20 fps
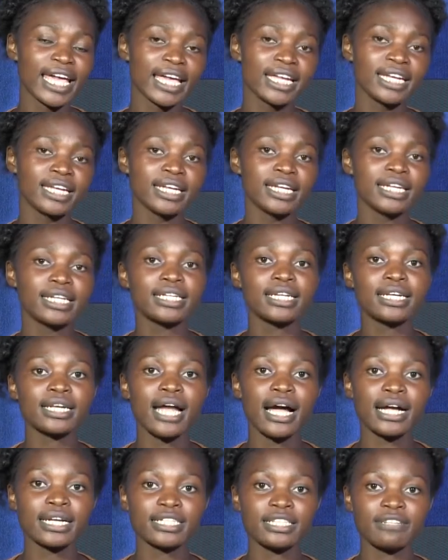any little
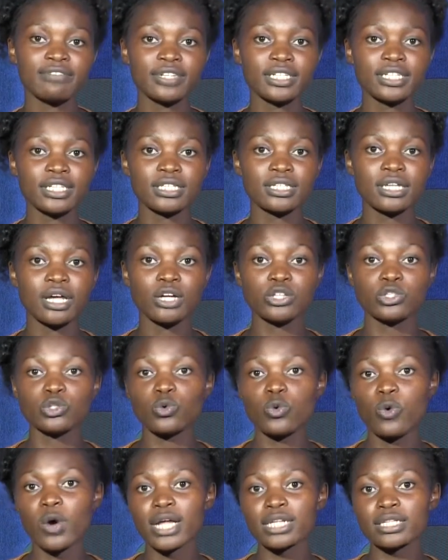activities
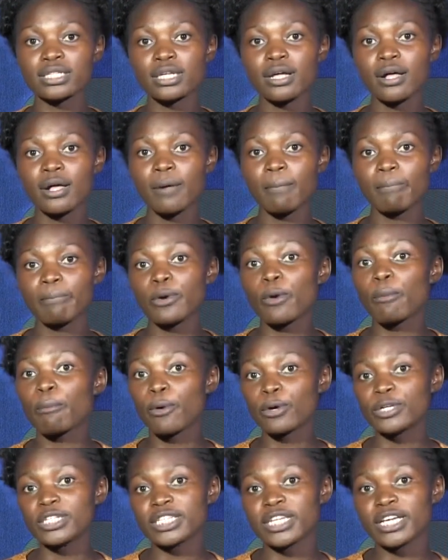towards
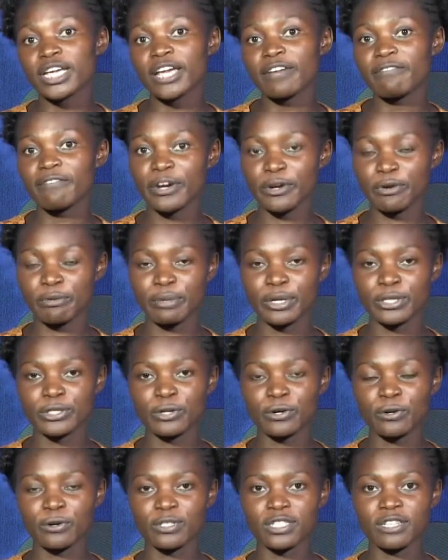promoting
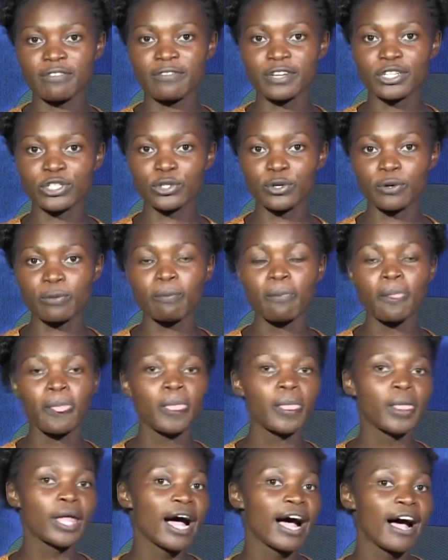environmental conservation.
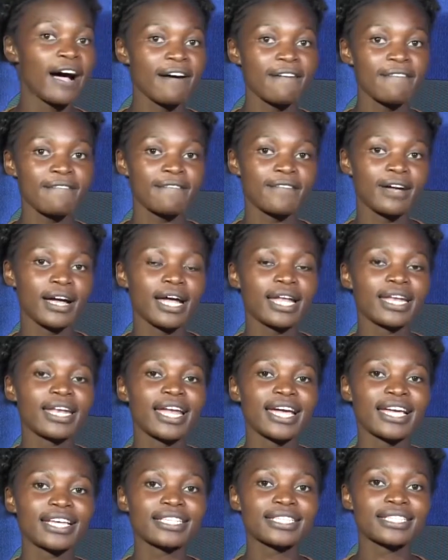Have a
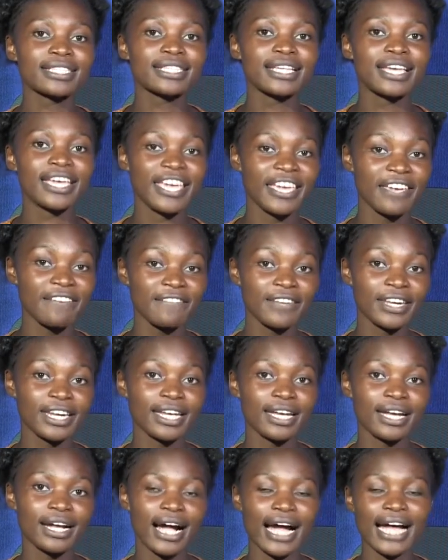nice
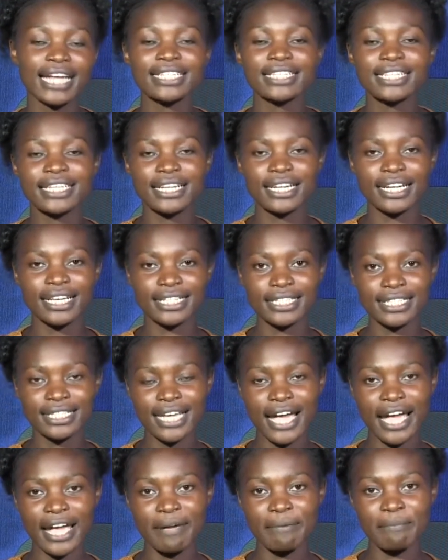evening. Until next
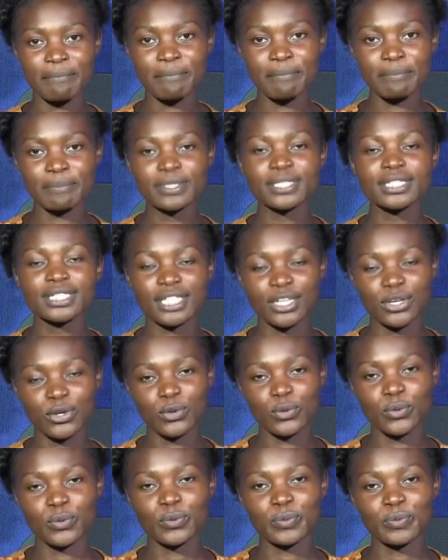time, see
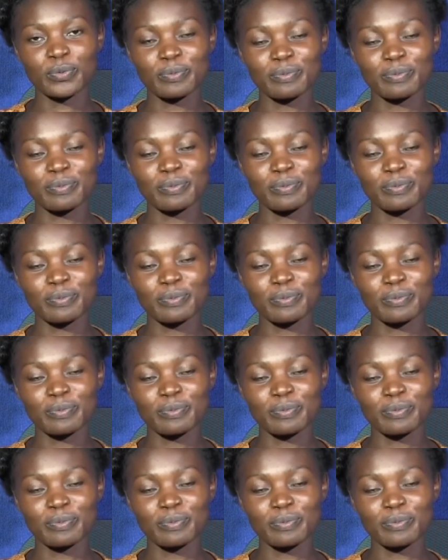you.